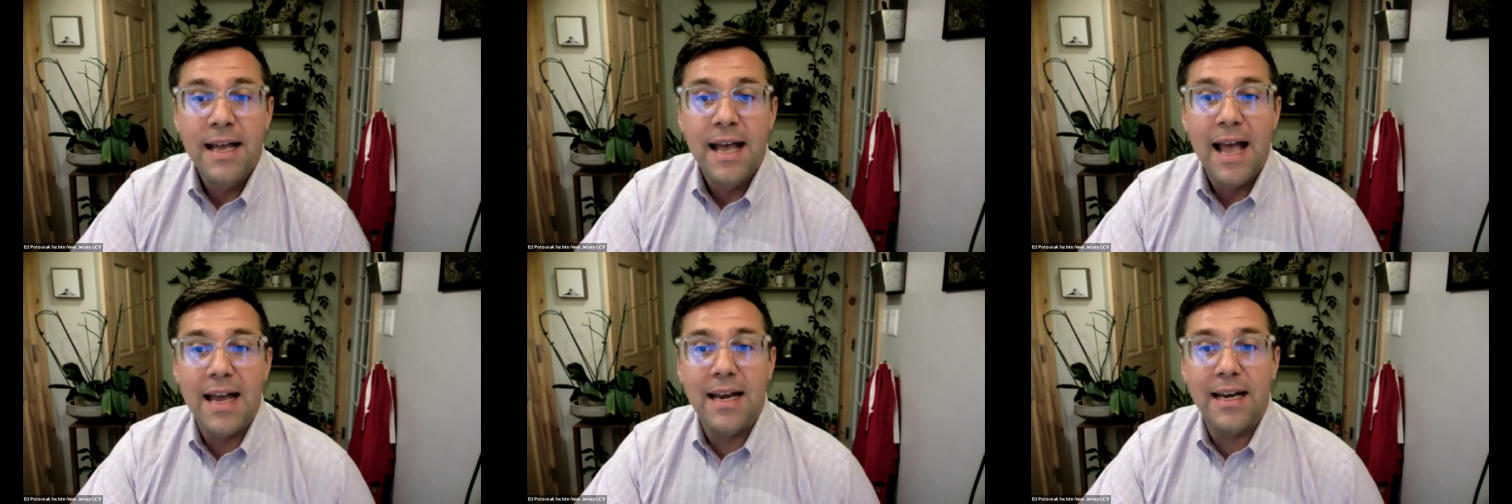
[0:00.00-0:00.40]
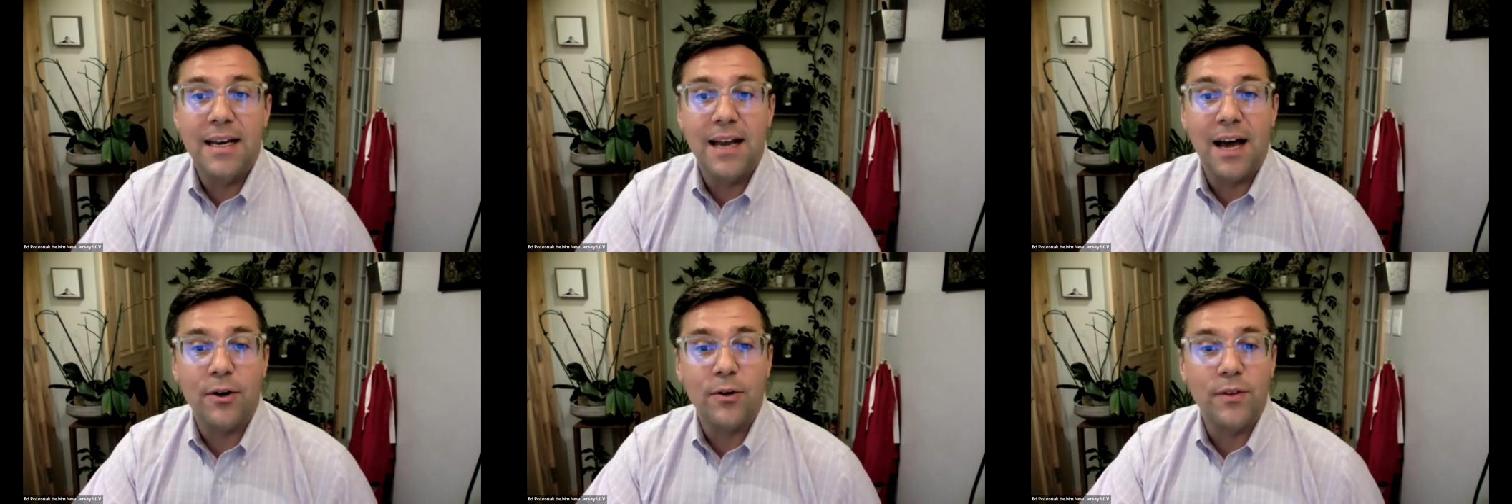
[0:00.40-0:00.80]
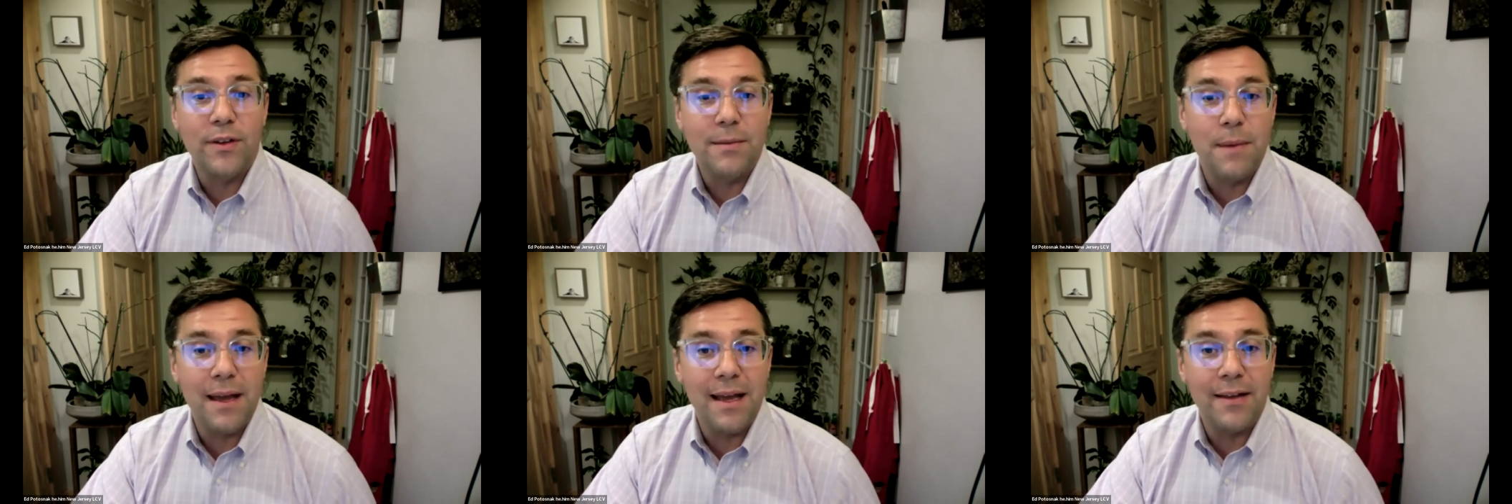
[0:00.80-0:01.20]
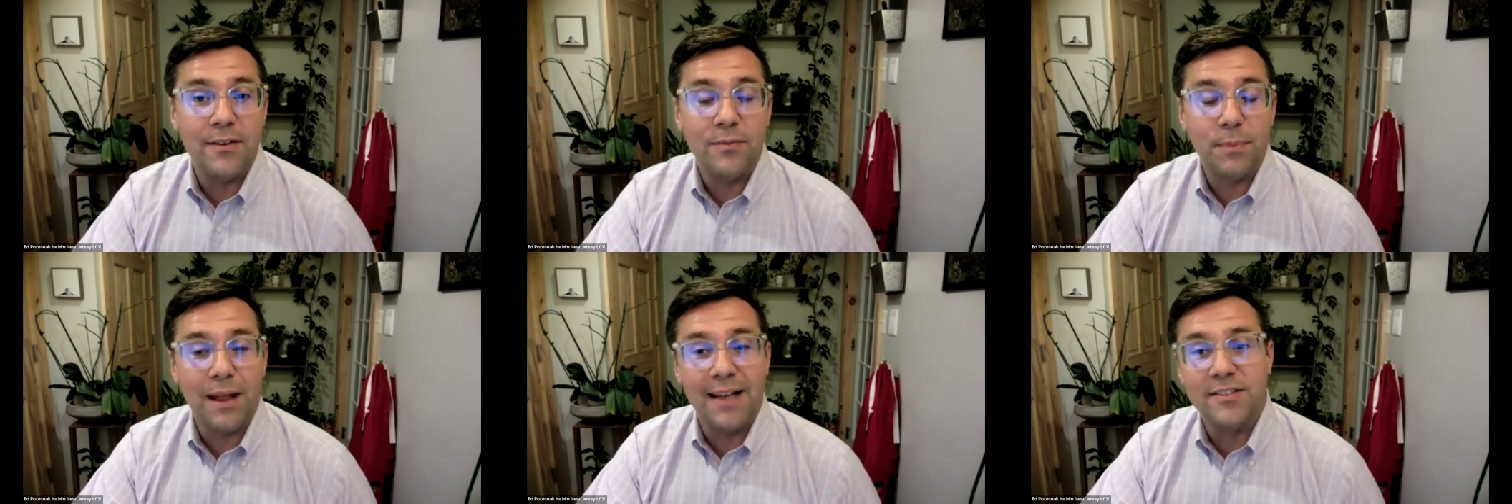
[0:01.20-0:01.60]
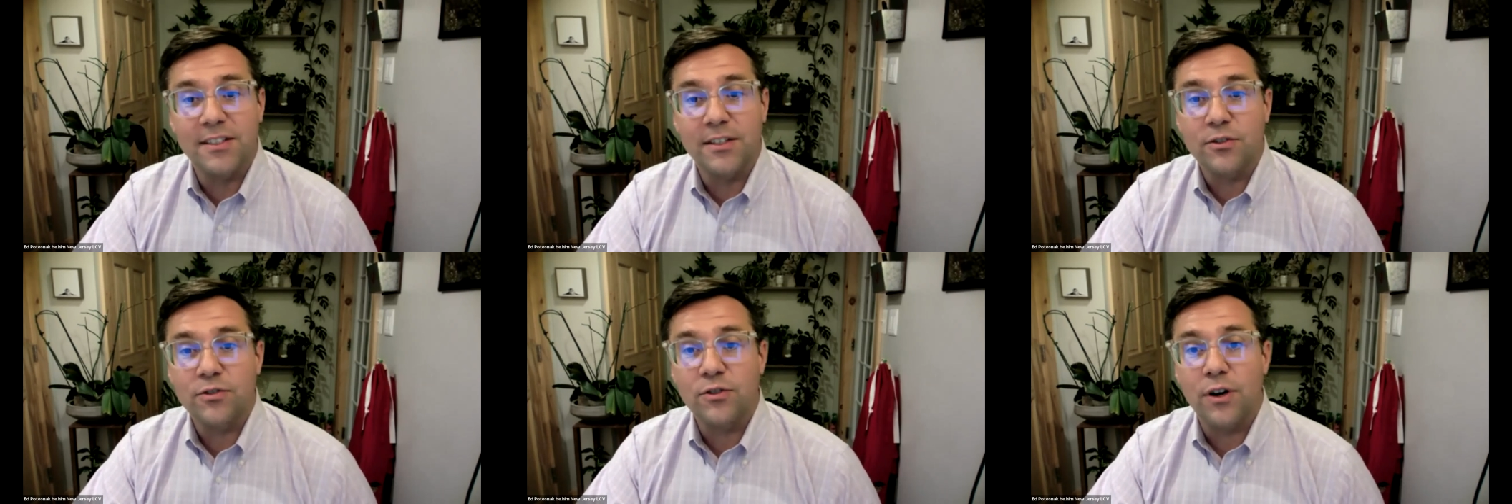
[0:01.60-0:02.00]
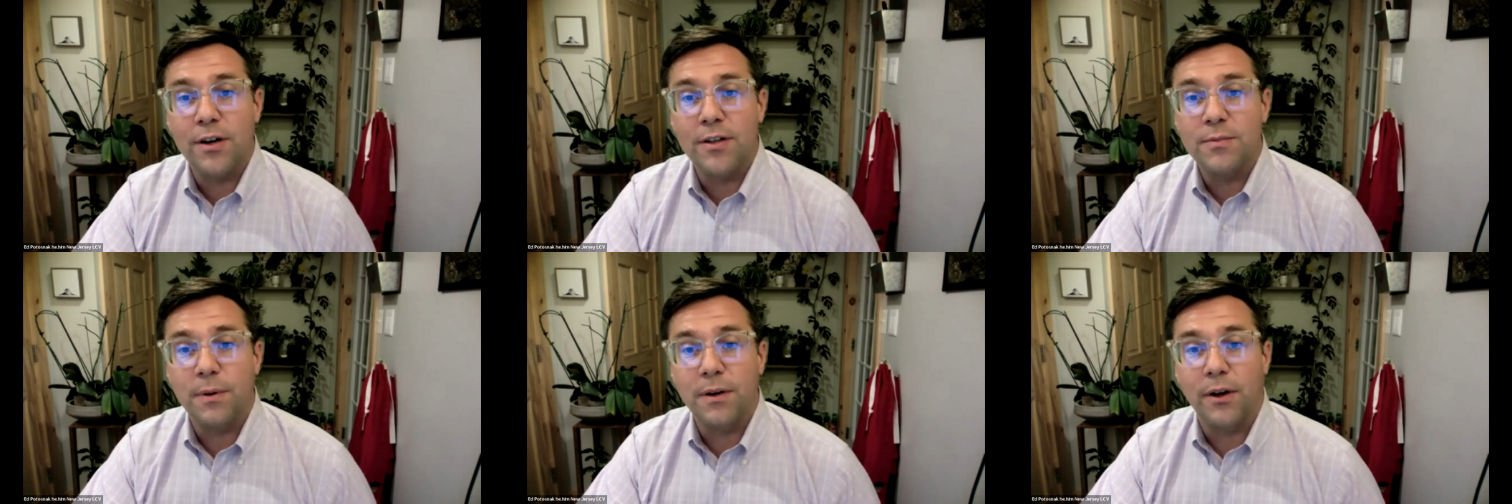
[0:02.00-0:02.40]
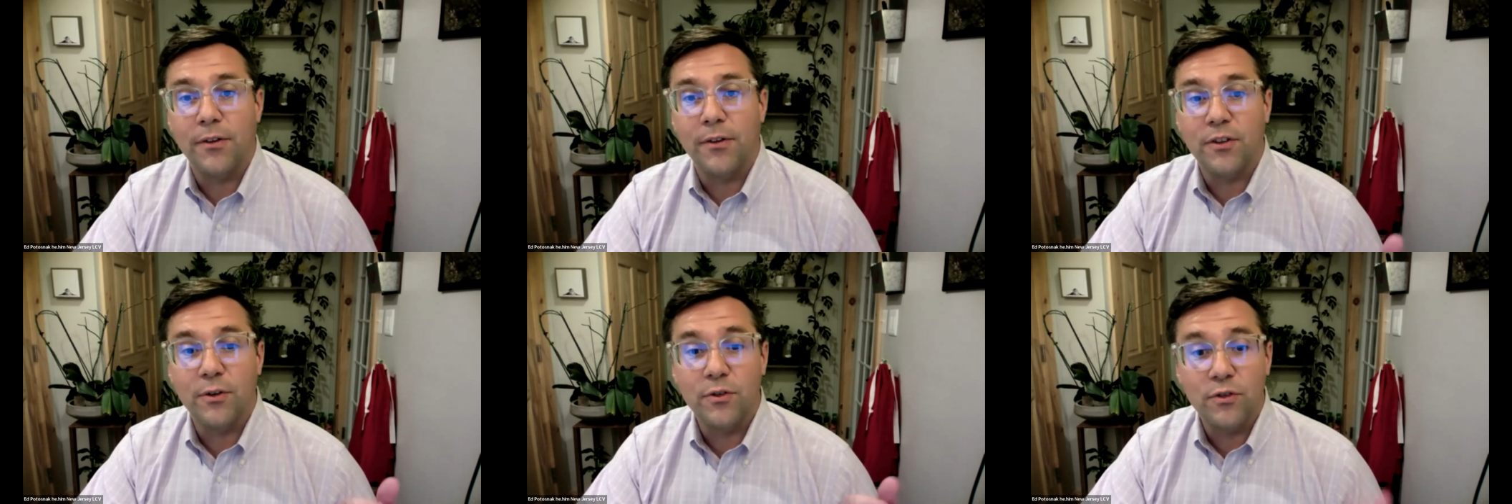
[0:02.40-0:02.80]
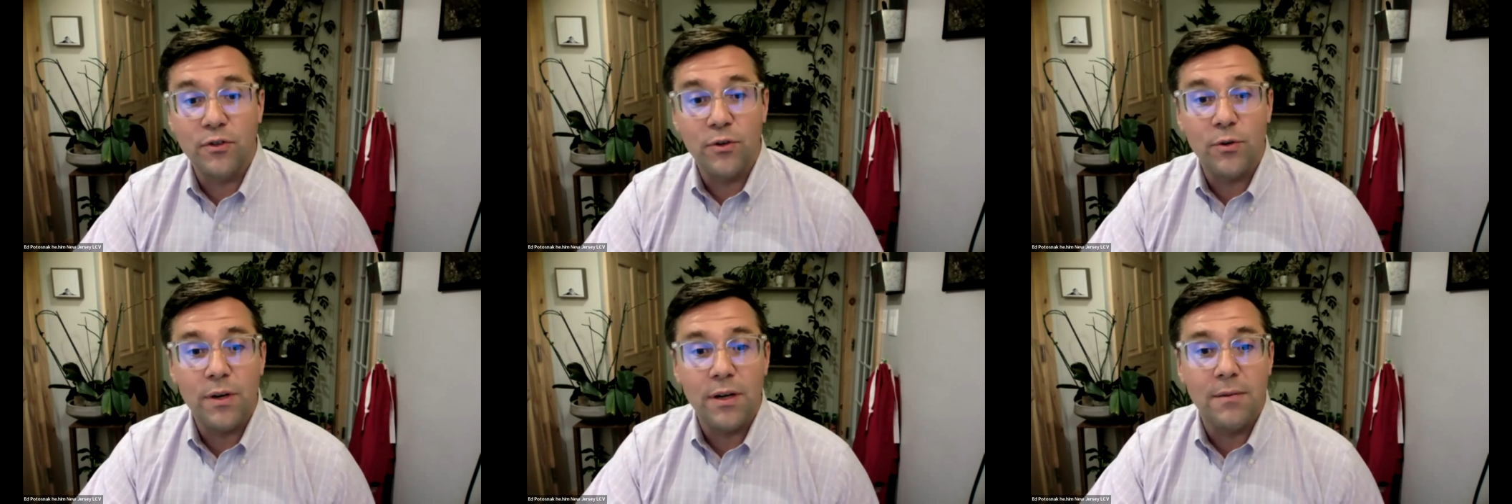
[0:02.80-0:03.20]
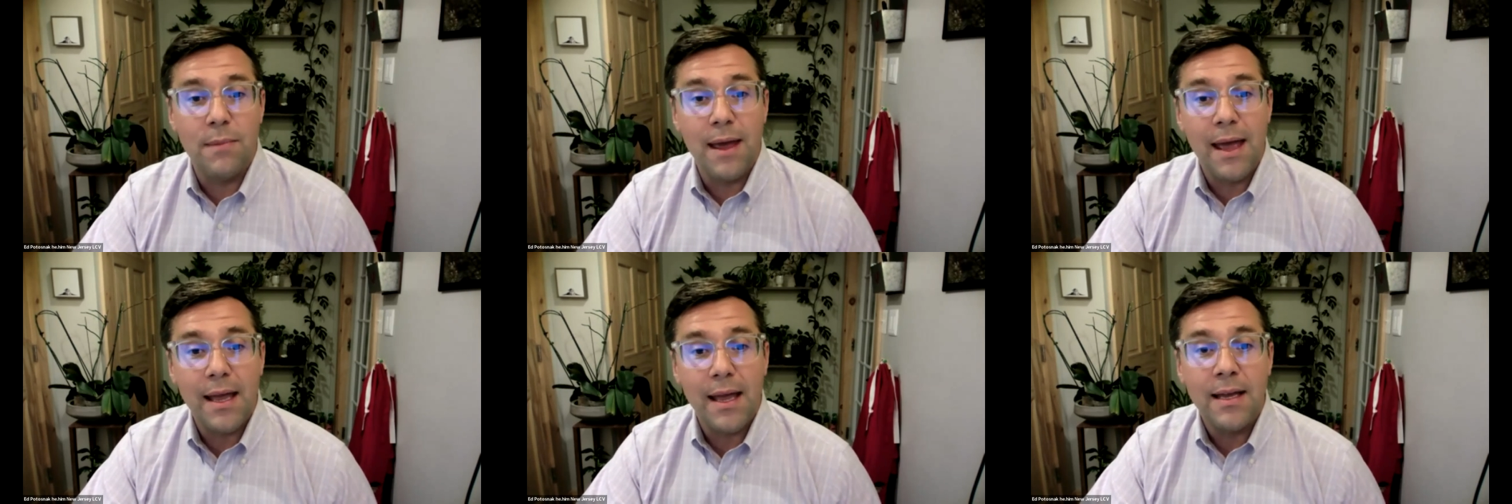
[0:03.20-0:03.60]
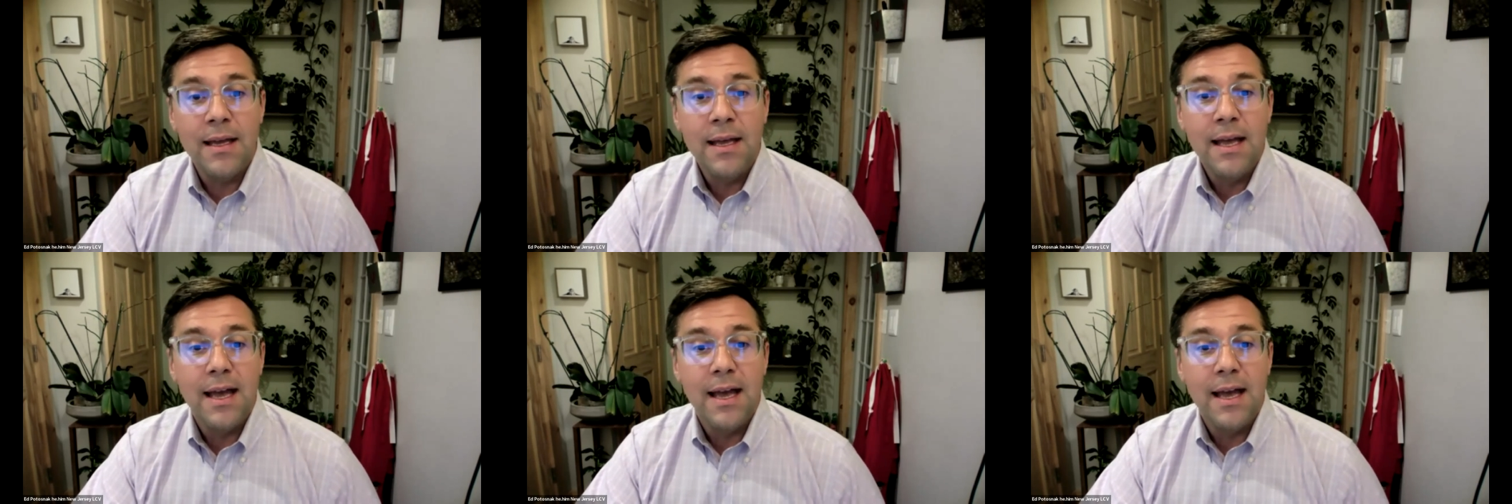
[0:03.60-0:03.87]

And it not only bans plastic straws, but also soon in May,